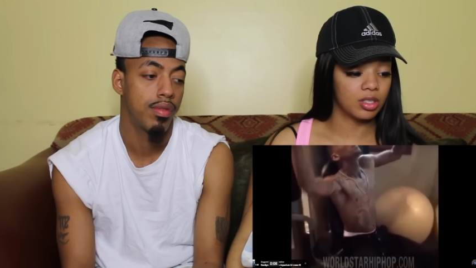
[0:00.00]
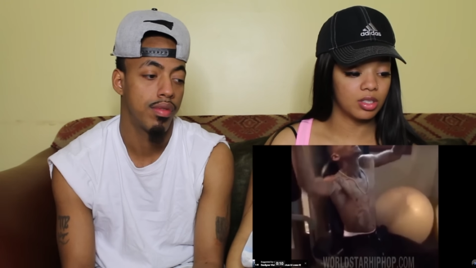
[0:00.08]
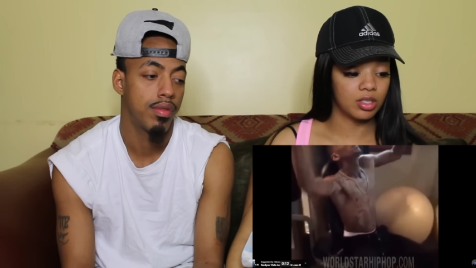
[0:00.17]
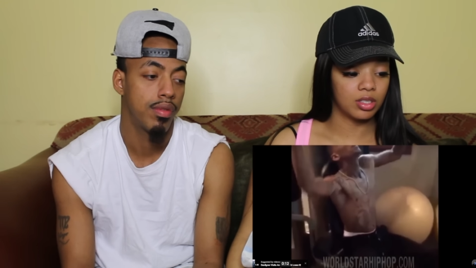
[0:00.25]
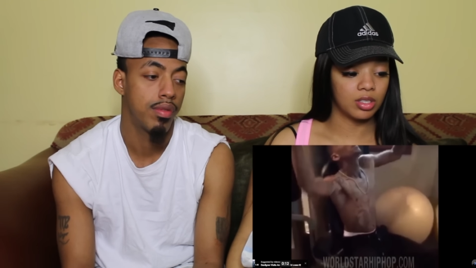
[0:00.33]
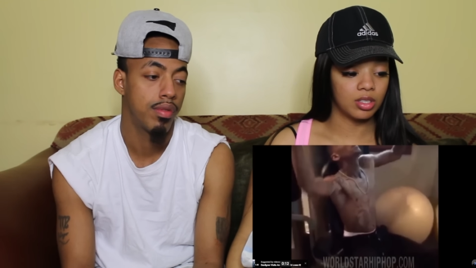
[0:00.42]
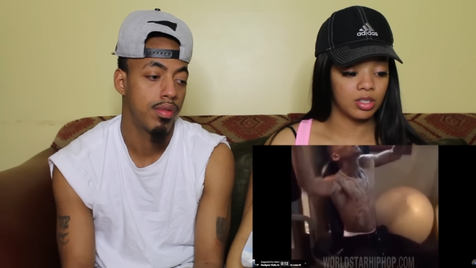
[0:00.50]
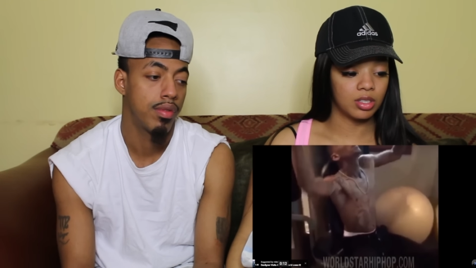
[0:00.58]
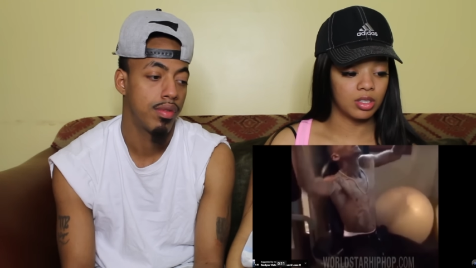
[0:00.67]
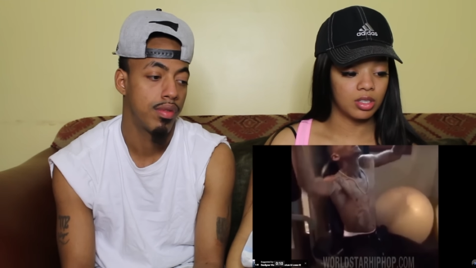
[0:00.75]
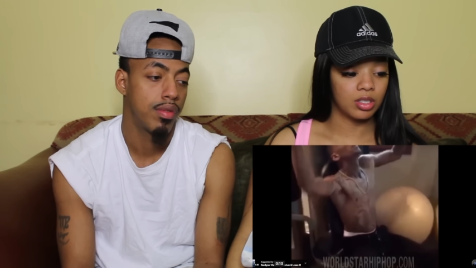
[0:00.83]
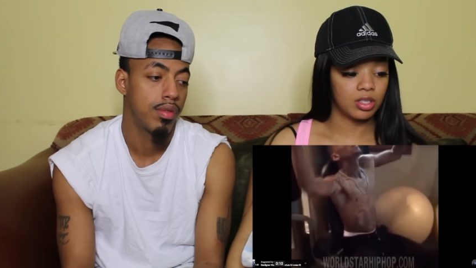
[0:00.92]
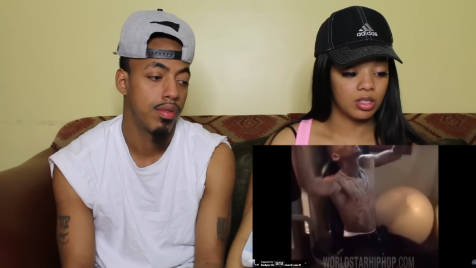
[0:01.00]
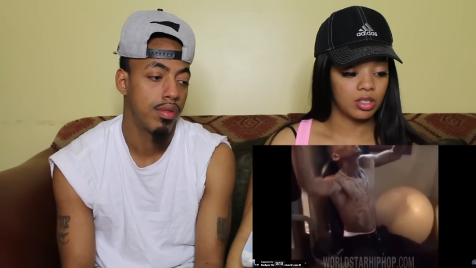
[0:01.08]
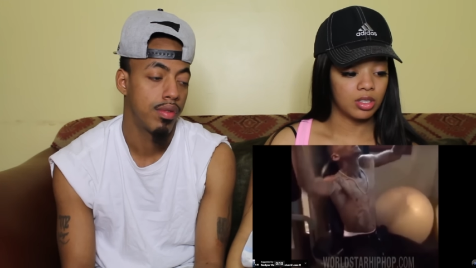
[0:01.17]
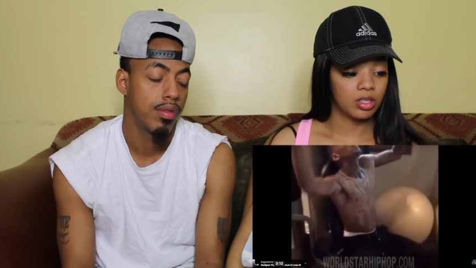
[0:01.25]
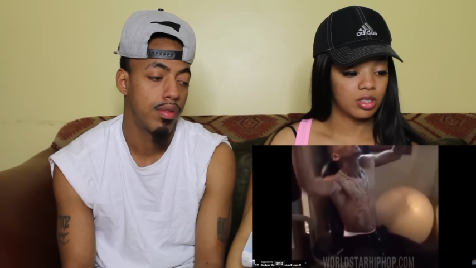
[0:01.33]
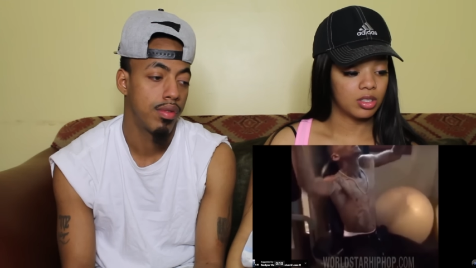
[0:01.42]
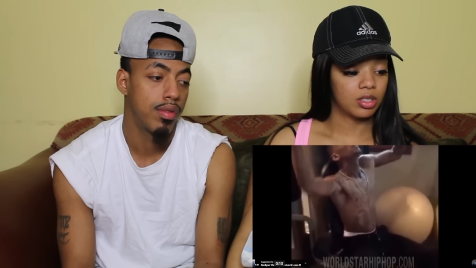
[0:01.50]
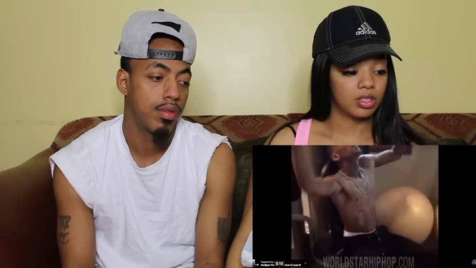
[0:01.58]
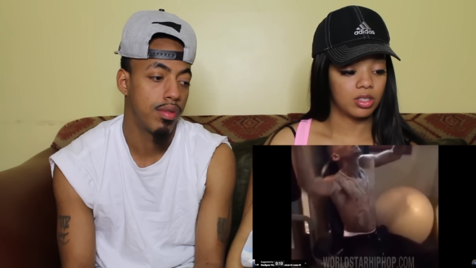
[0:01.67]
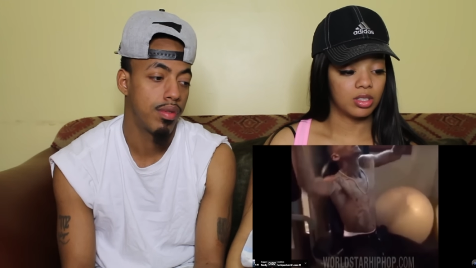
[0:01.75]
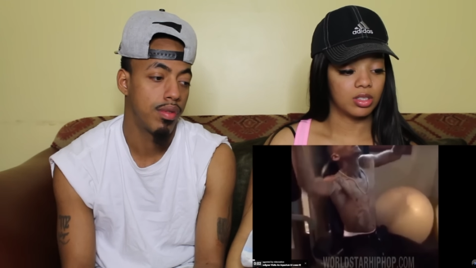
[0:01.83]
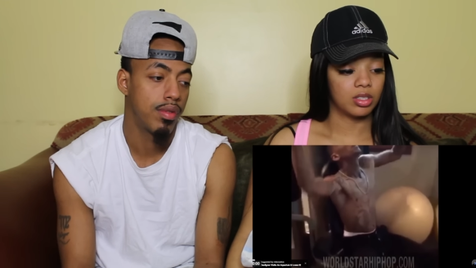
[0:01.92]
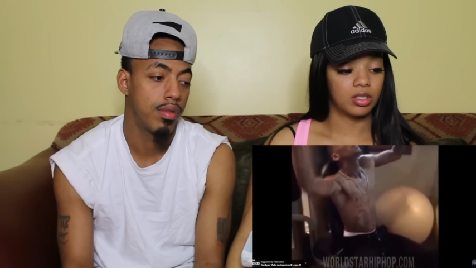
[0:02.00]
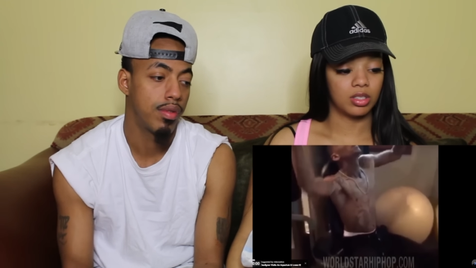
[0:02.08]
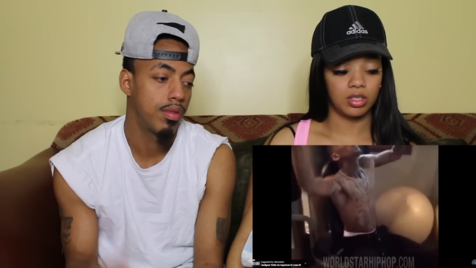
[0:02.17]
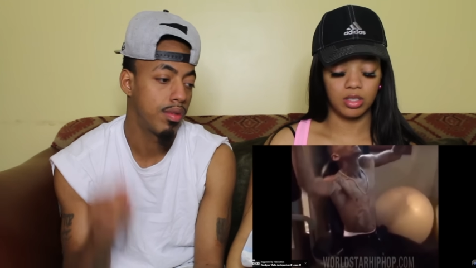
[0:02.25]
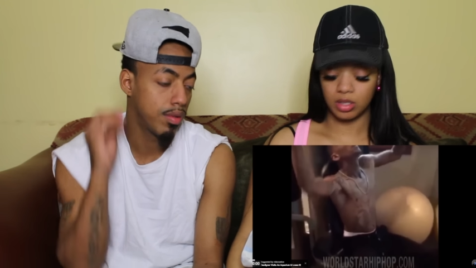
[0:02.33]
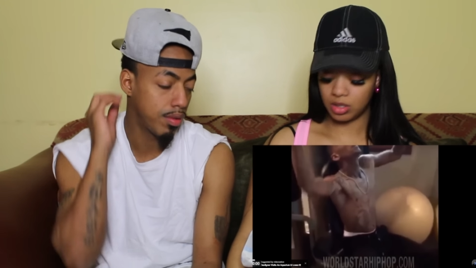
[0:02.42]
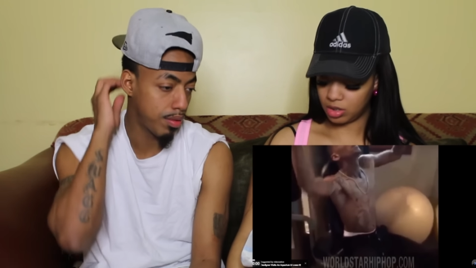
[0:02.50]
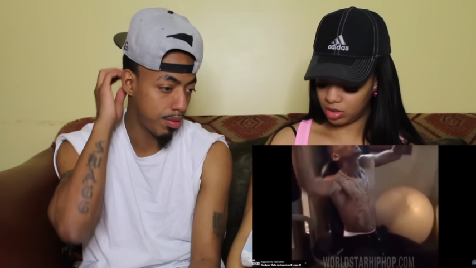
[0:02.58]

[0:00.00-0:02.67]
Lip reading: (silence)